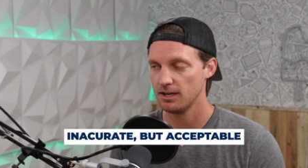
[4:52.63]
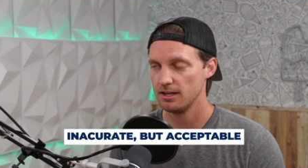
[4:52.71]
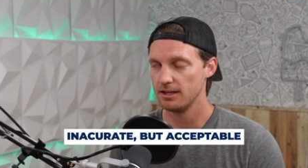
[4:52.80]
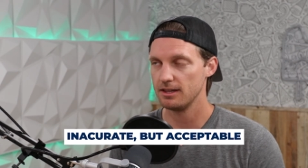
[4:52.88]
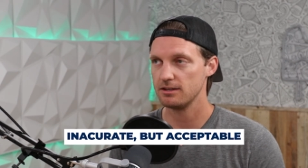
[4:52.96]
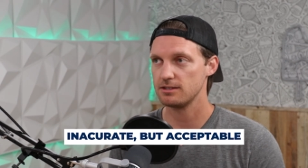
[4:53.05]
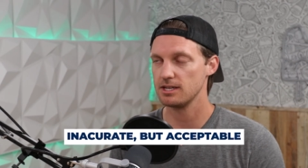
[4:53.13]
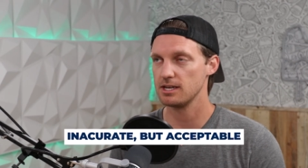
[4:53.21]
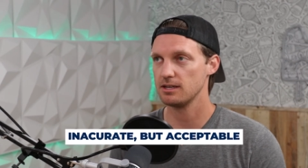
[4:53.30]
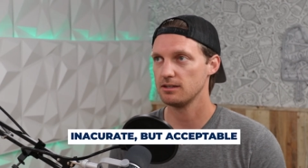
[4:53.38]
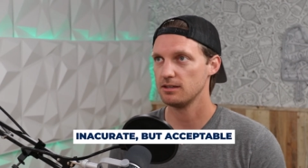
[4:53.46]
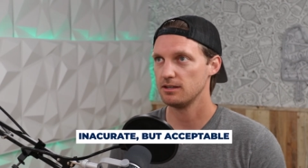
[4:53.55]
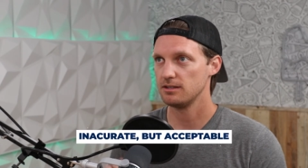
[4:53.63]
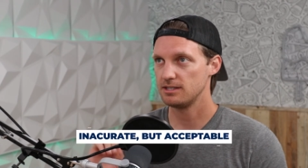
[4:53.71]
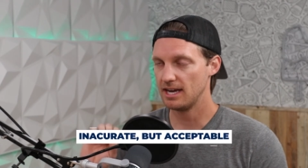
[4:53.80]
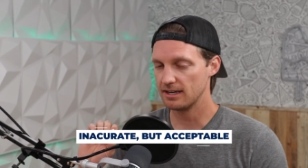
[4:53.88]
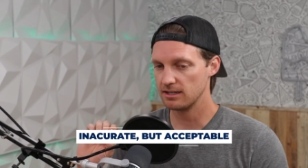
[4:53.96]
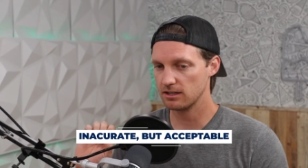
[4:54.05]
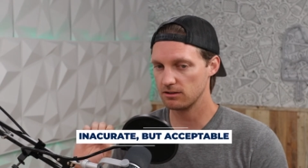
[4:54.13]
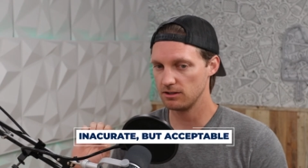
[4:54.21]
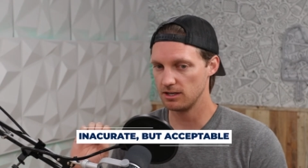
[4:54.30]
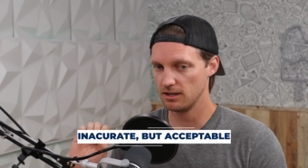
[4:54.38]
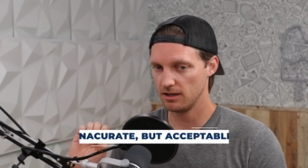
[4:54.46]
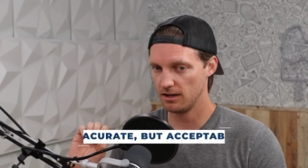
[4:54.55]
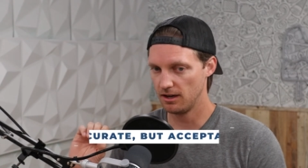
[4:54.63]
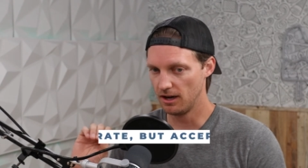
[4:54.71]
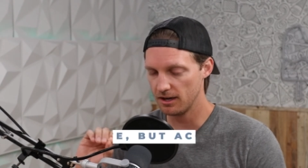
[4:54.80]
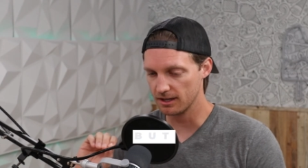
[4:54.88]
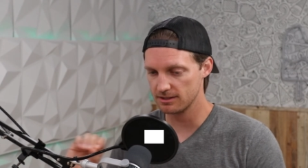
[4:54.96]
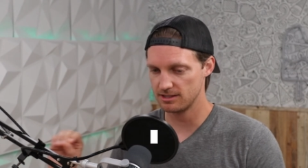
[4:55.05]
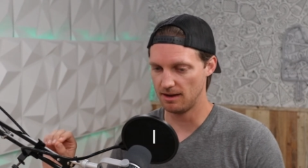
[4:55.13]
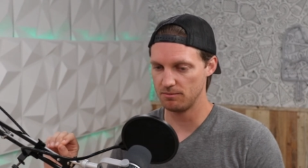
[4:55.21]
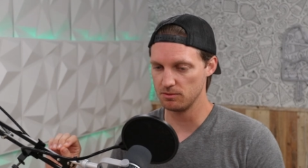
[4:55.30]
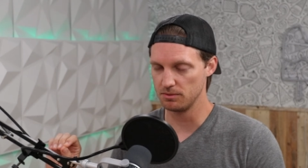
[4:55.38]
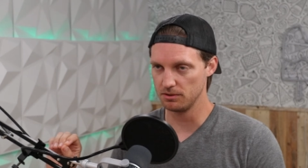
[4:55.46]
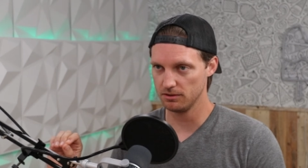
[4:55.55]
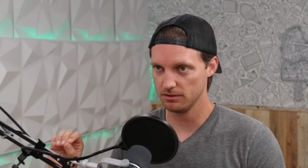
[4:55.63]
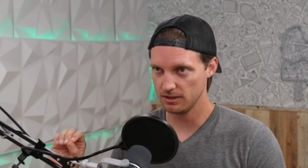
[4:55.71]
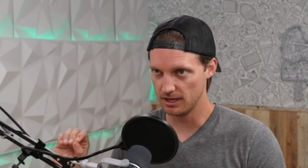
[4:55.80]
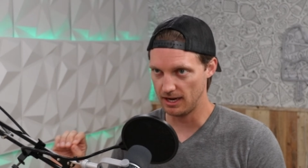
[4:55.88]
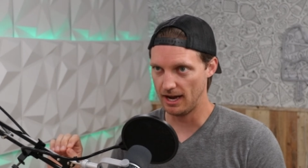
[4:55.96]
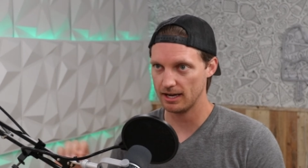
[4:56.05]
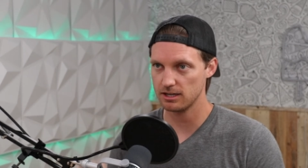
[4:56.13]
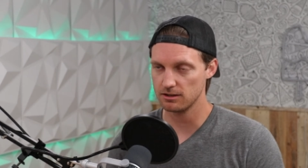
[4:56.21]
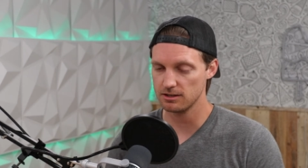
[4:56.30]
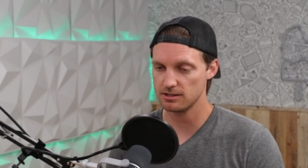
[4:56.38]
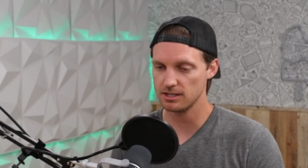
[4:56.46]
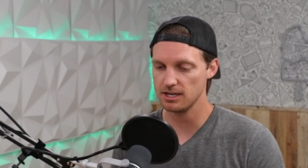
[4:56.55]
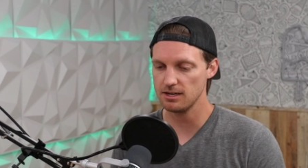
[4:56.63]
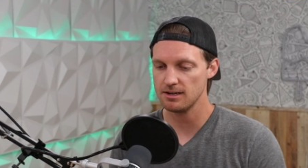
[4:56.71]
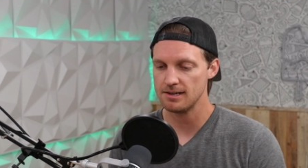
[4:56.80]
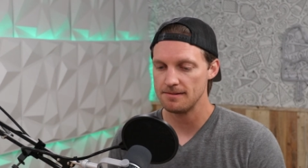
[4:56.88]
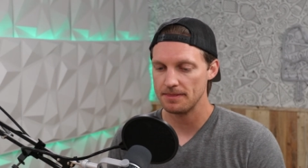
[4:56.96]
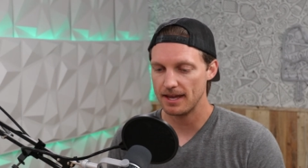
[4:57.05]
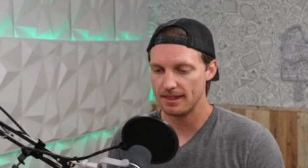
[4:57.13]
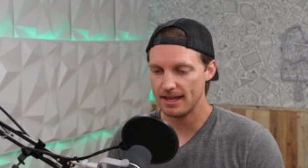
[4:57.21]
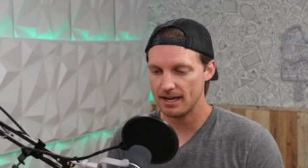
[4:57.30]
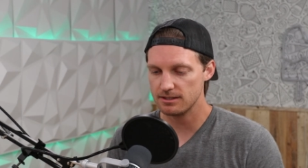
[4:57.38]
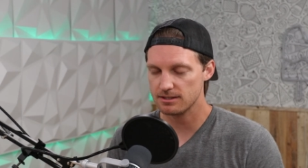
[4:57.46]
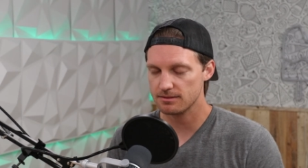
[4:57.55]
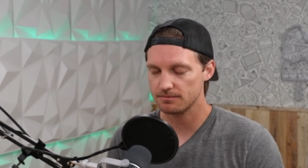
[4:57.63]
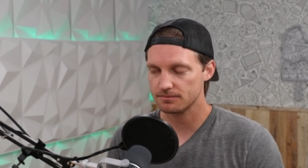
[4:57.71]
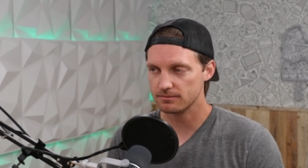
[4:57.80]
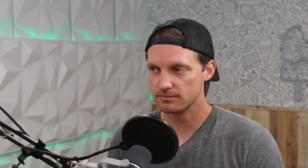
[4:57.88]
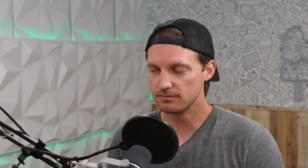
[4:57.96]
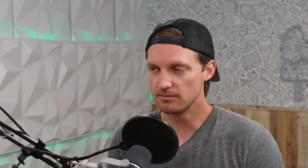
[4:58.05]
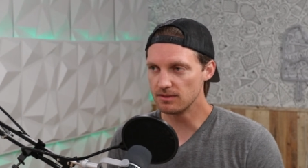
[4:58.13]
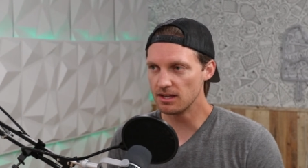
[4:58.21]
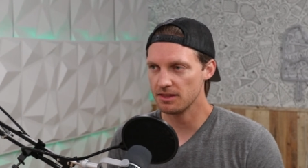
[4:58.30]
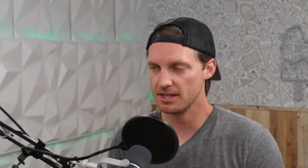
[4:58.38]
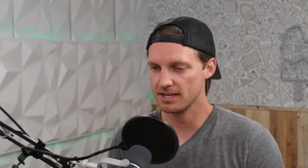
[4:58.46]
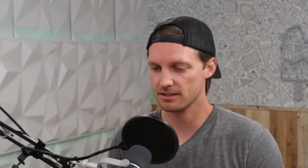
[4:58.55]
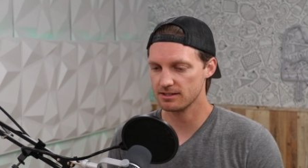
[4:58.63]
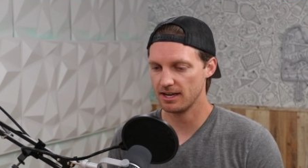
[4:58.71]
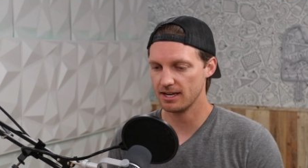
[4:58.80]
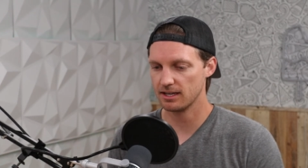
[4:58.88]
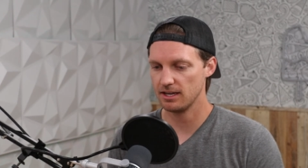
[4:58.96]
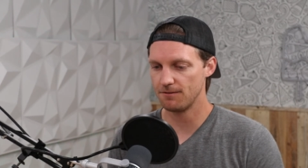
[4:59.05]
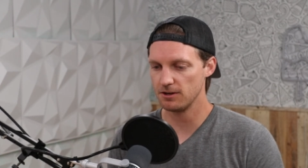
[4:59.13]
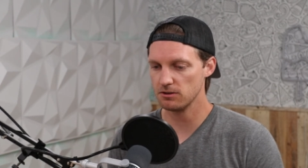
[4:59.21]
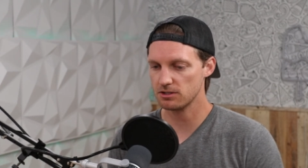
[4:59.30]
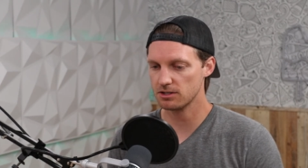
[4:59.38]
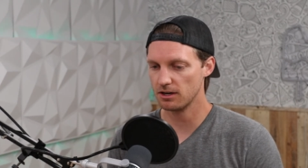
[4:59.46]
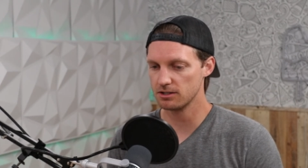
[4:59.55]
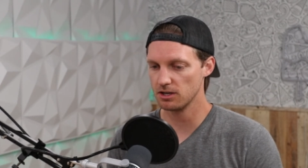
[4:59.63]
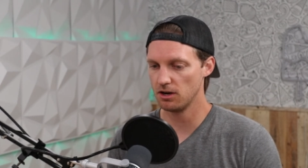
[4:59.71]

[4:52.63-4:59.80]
Then there's the technically unacceptable inaccuracy, and that's things like if you start to